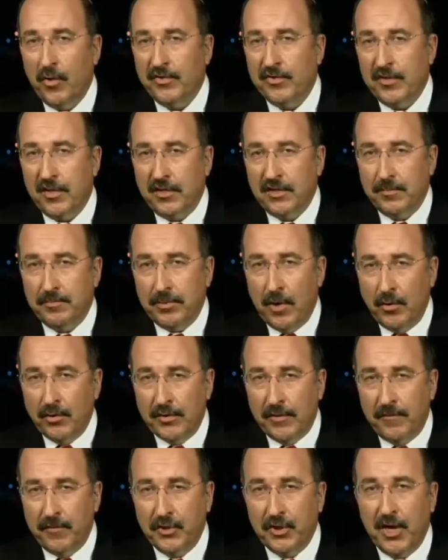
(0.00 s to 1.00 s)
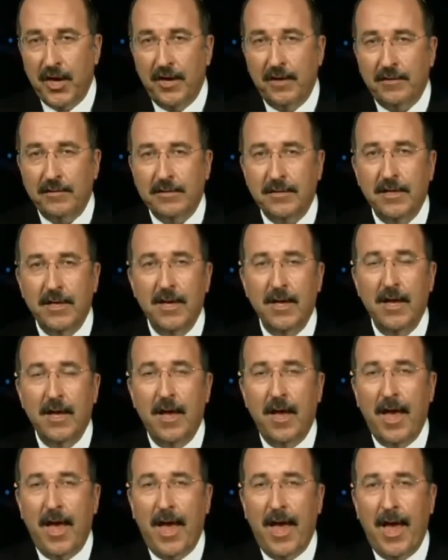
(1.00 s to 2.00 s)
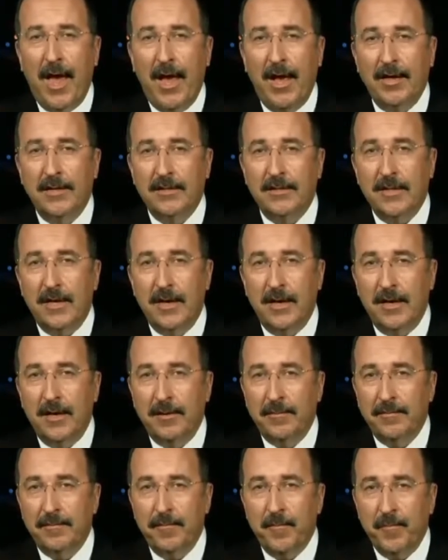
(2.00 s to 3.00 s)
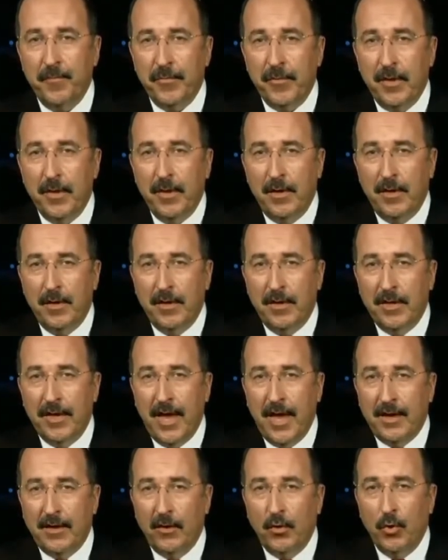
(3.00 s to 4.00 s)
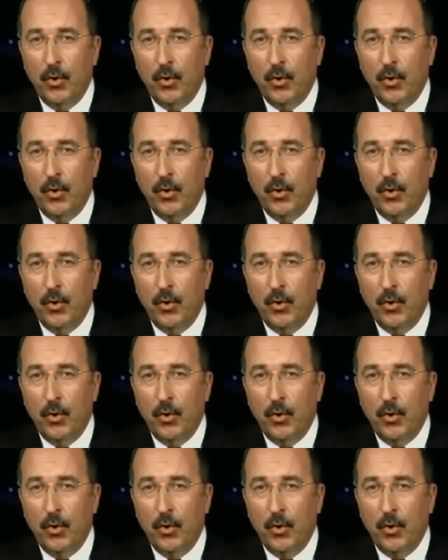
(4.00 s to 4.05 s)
course are explosive shells, and yet